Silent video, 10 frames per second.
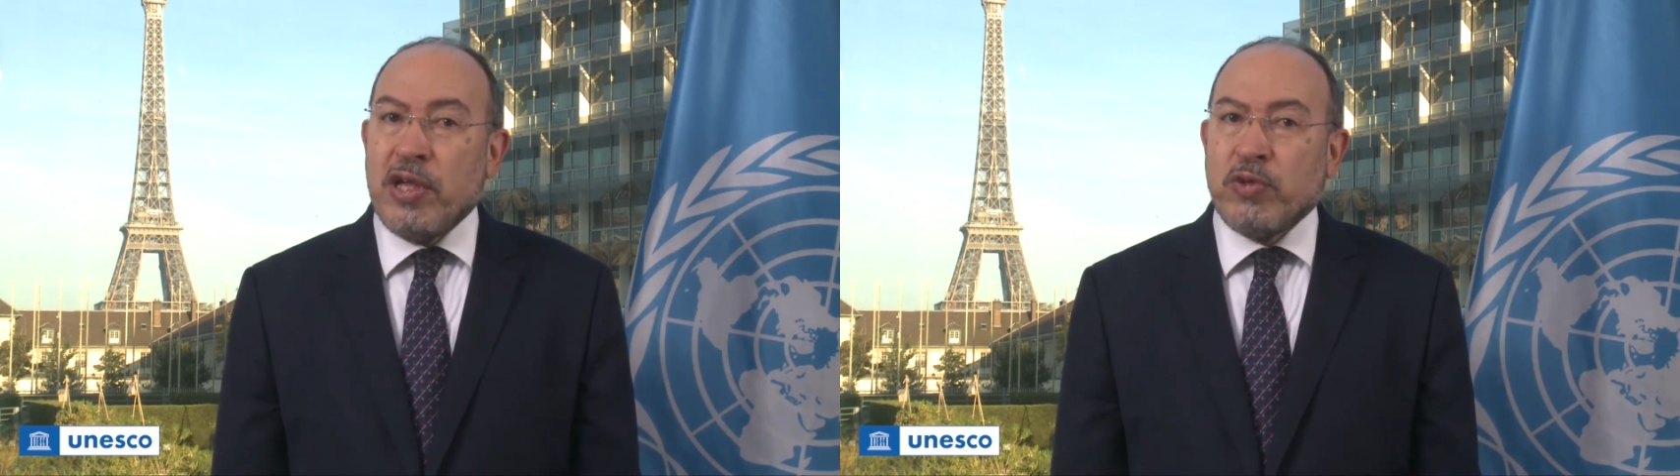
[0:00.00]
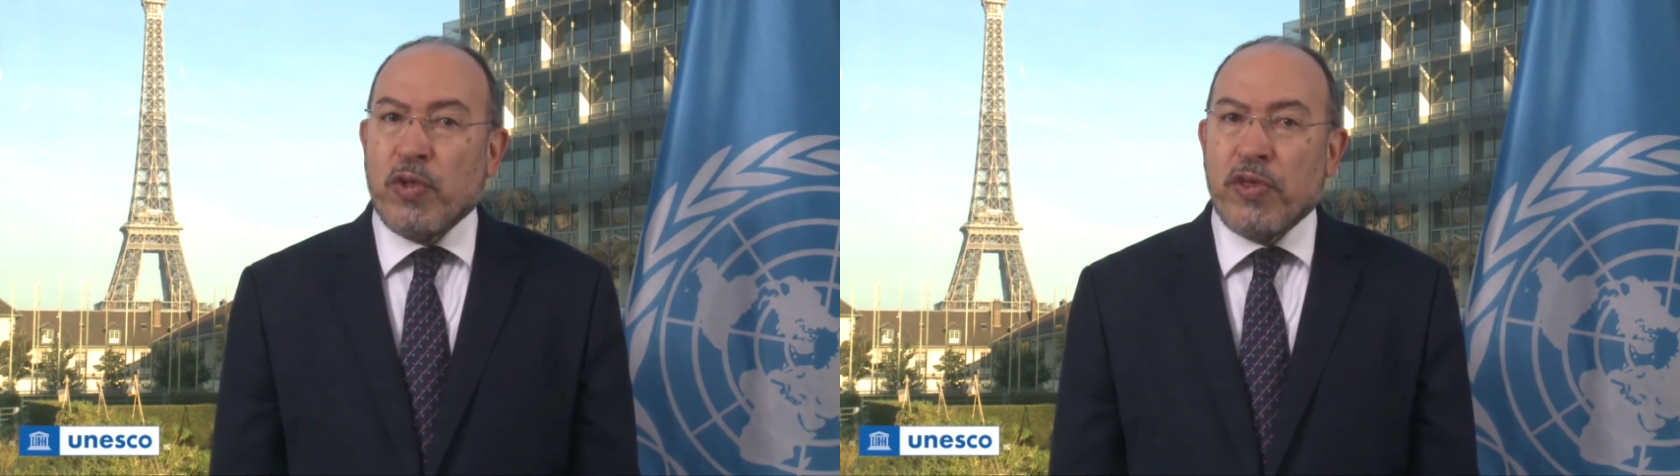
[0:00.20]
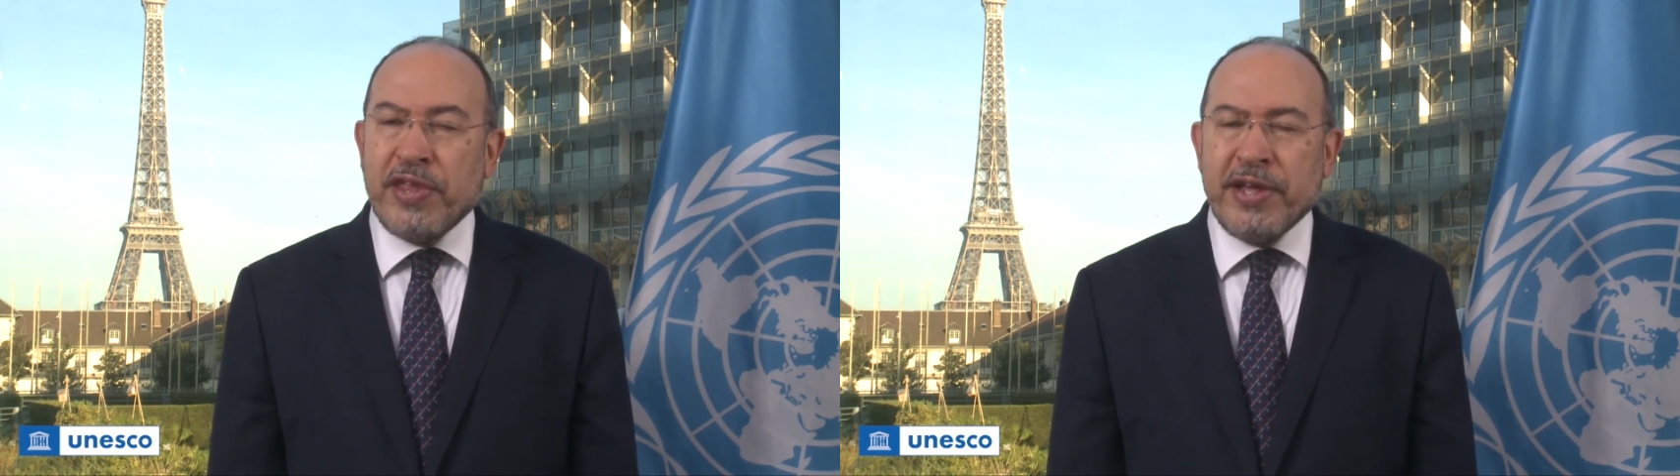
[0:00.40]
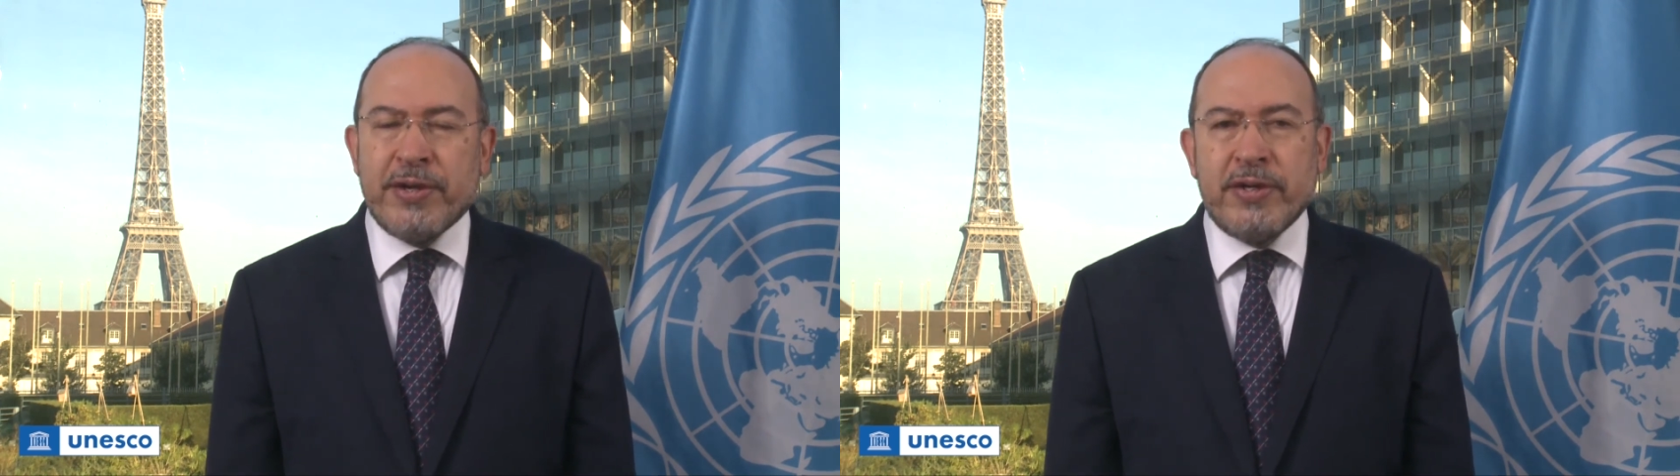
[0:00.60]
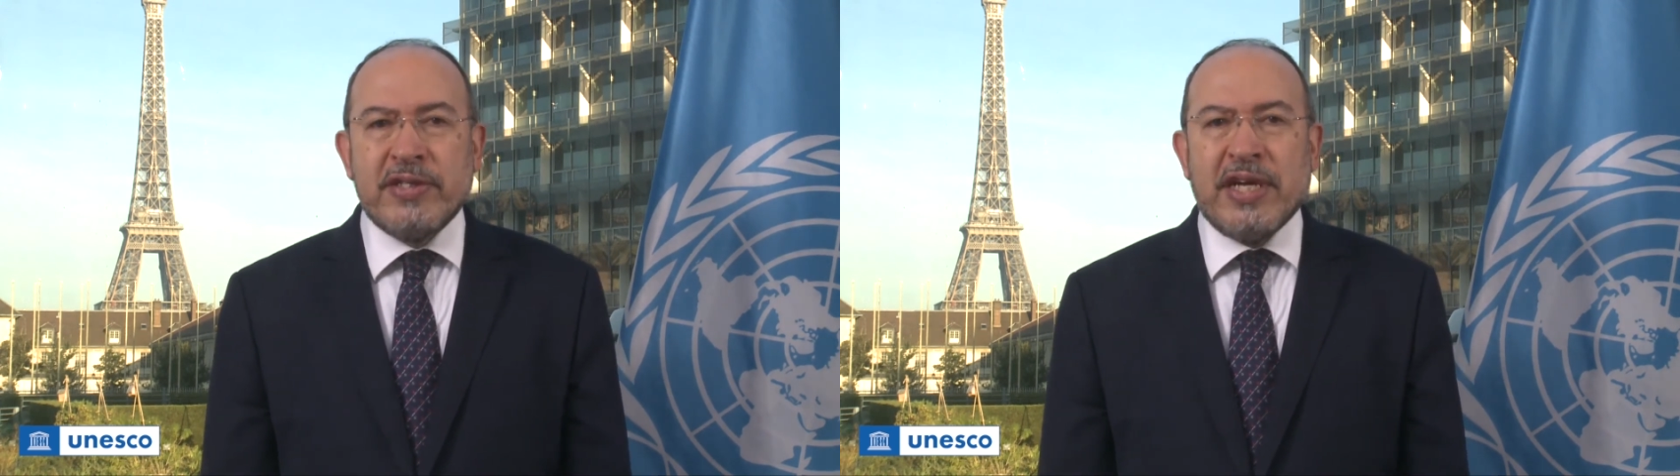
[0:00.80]
to the
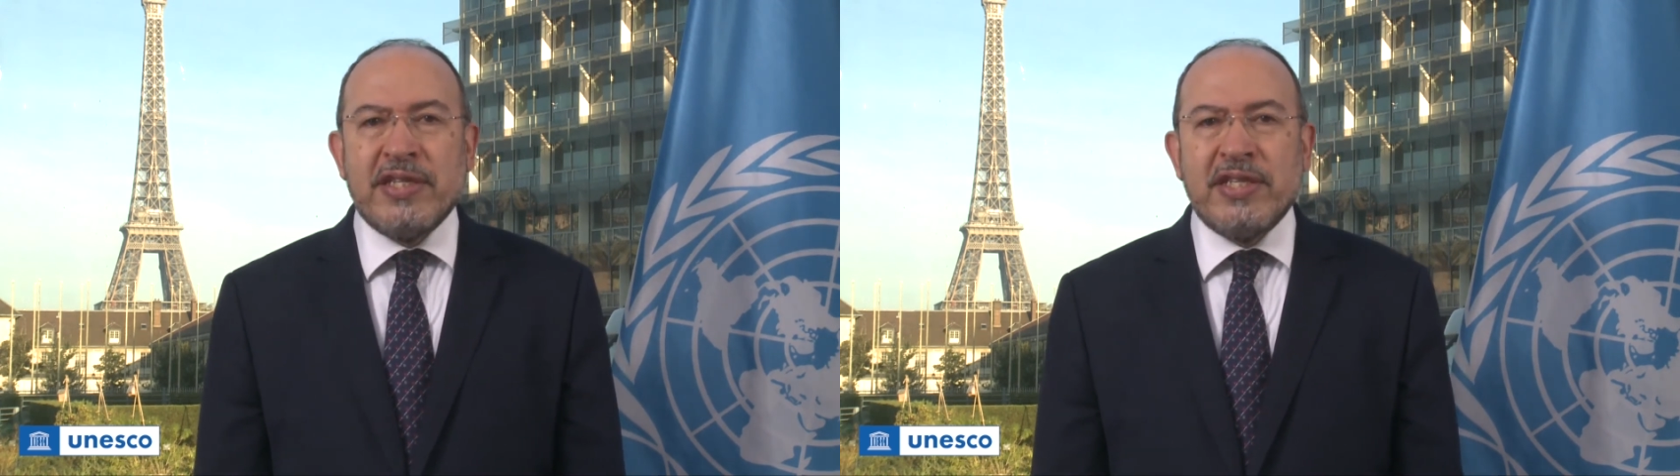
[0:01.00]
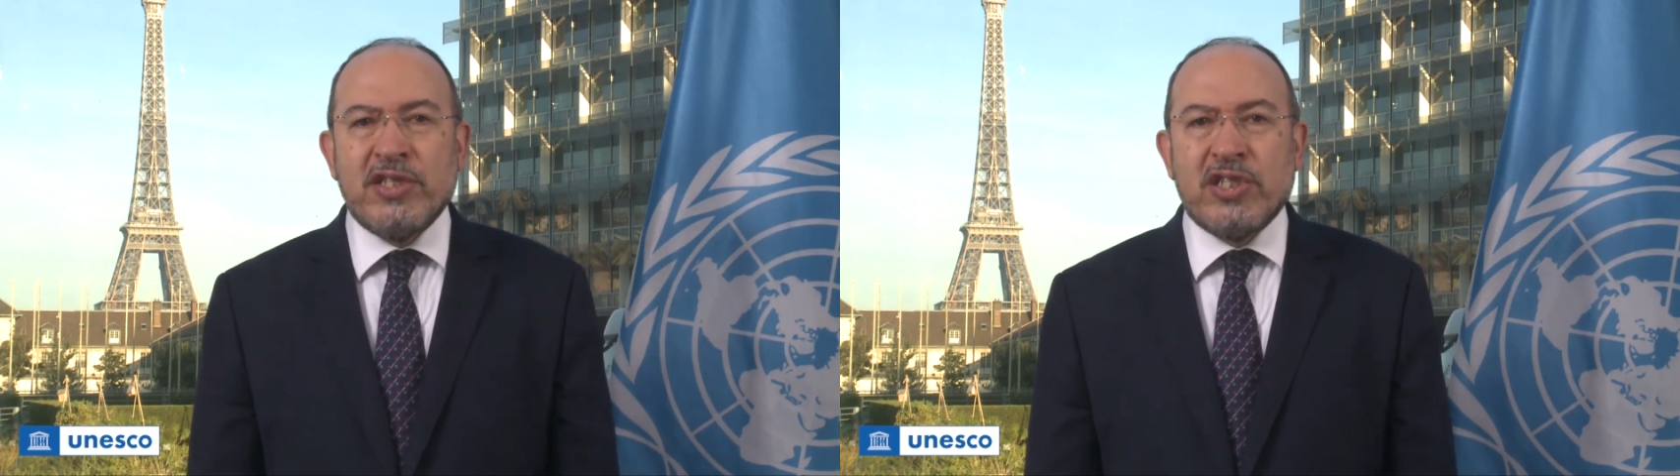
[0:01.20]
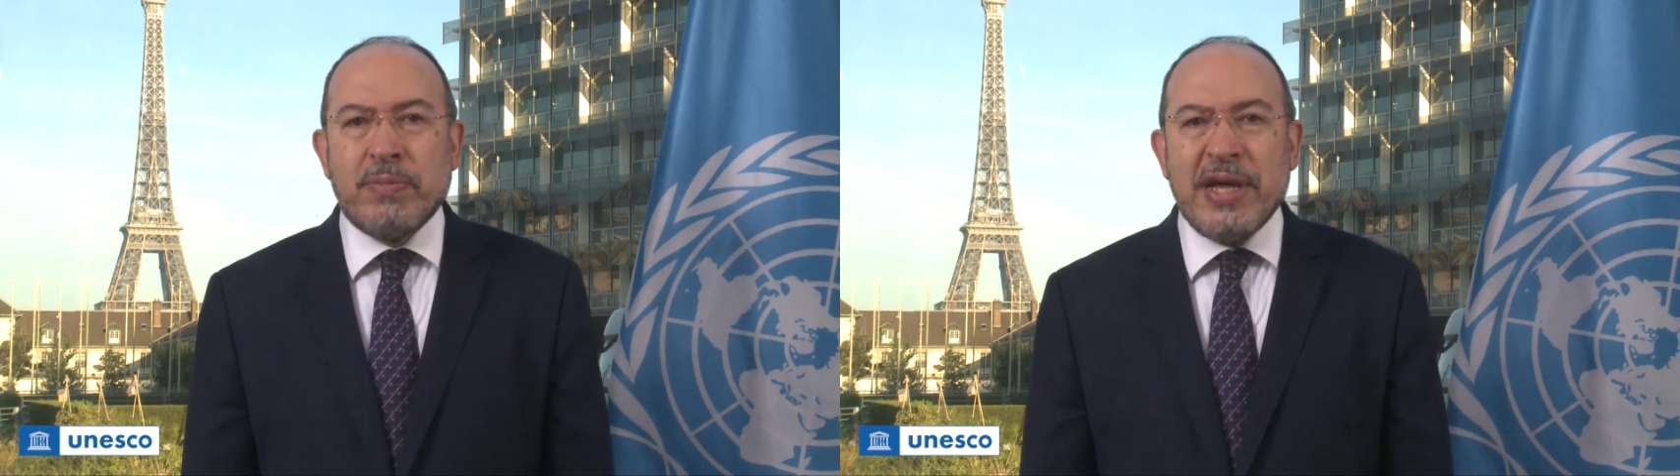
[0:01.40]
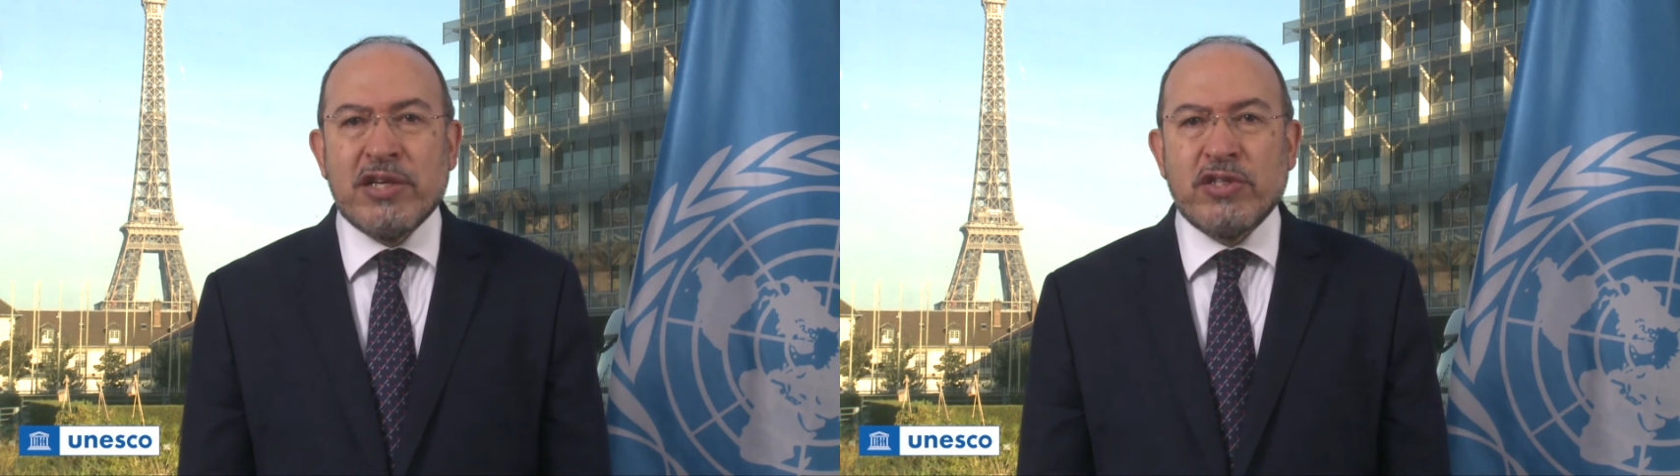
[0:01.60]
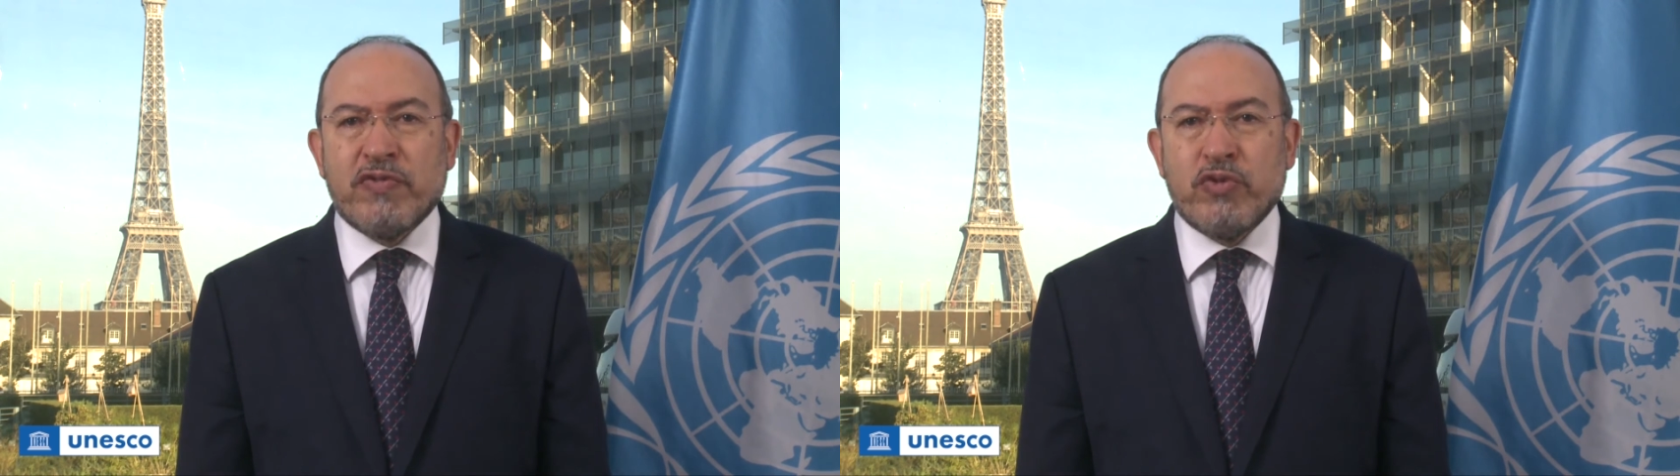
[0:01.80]
thinkers and decision
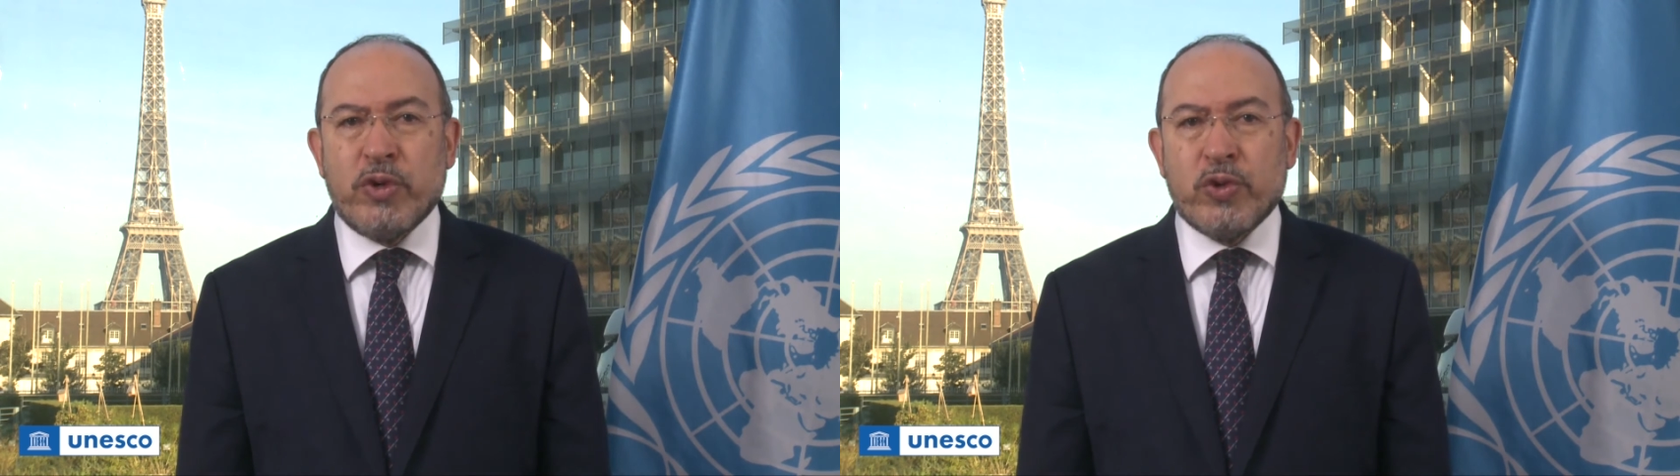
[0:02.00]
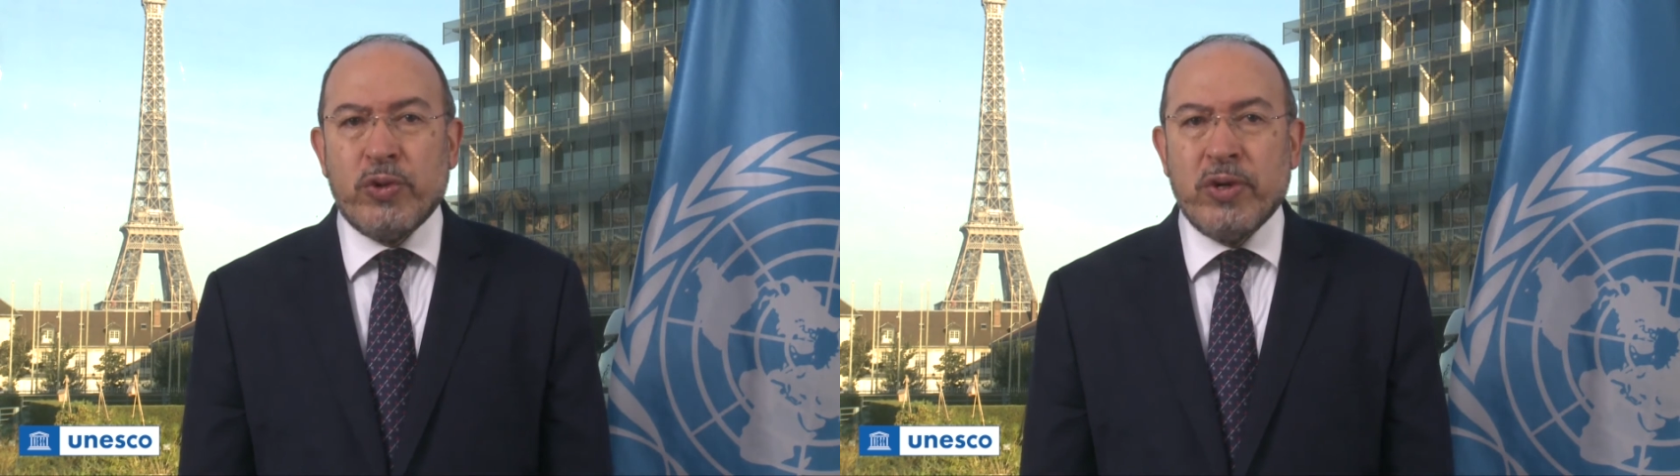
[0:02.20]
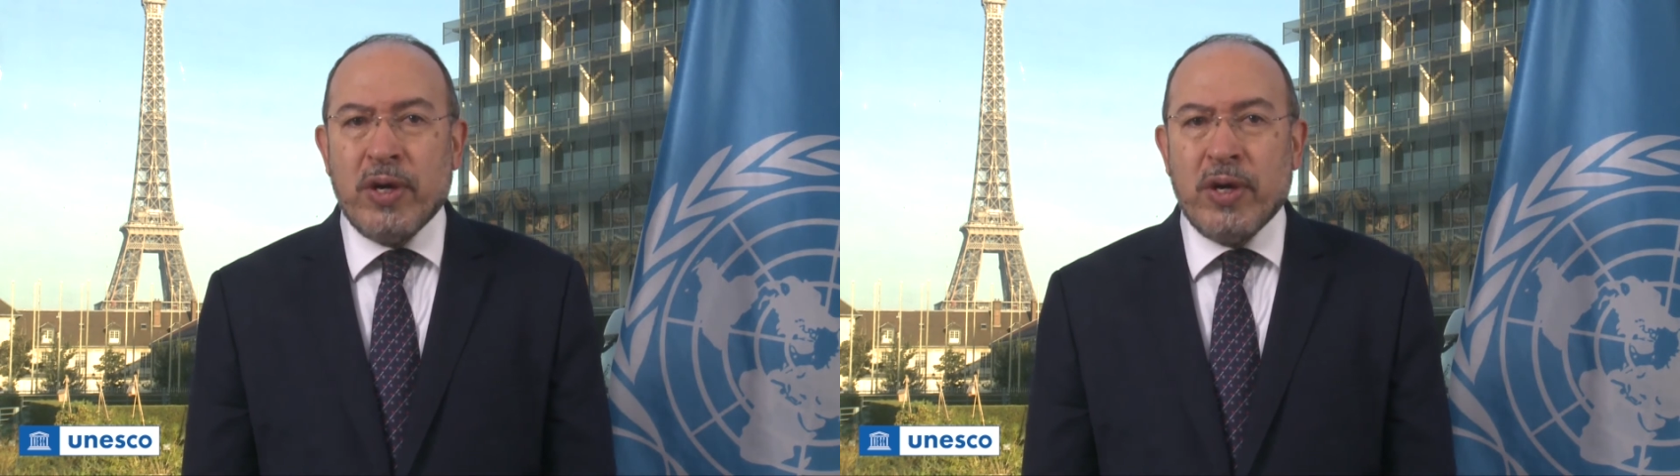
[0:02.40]
makers of tomorrow